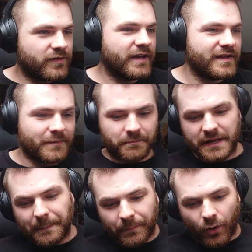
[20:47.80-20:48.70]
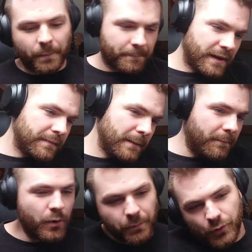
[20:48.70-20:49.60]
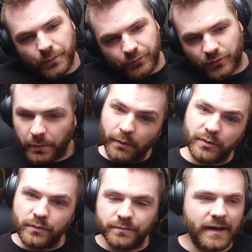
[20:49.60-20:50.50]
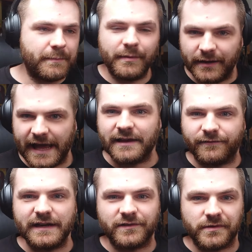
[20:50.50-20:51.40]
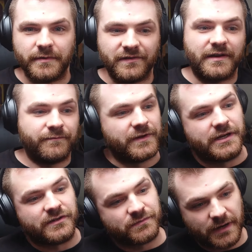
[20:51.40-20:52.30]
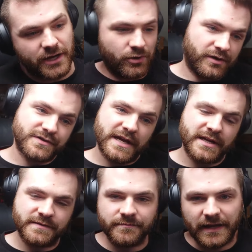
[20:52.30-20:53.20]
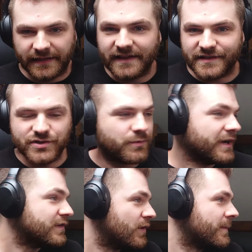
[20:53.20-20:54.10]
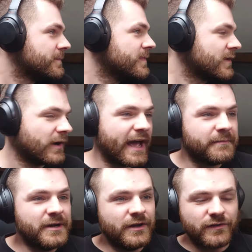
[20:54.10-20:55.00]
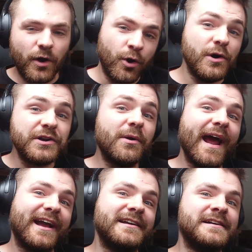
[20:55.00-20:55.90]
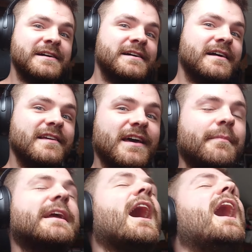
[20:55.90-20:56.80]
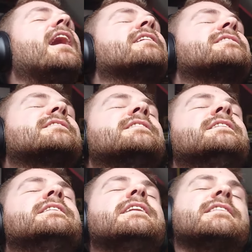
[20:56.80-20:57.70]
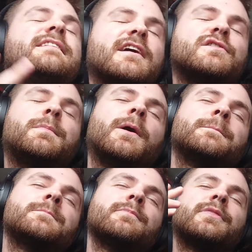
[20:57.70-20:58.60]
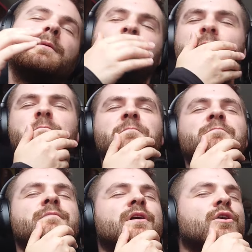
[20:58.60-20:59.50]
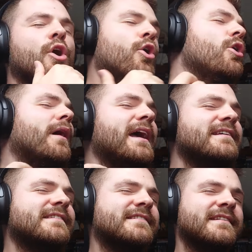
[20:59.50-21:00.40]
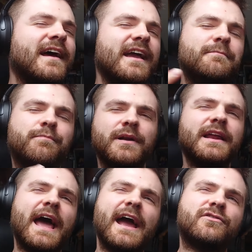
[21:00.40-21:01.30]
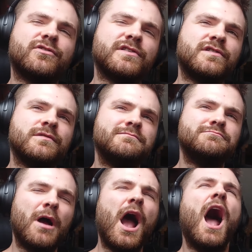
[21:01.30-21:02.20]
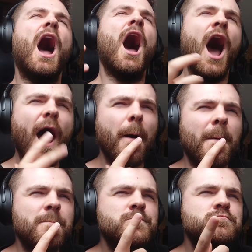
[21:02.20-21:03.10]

So he is meep more beep beep boop boop doop boop boop and people are getting feelings for him and he's like, feelings, I don't understand. Like, that's literally what he's doing. Okay? So who do you reckon is going to be cast in the second spot? Hmm. Who is a brilliant actress? Huh?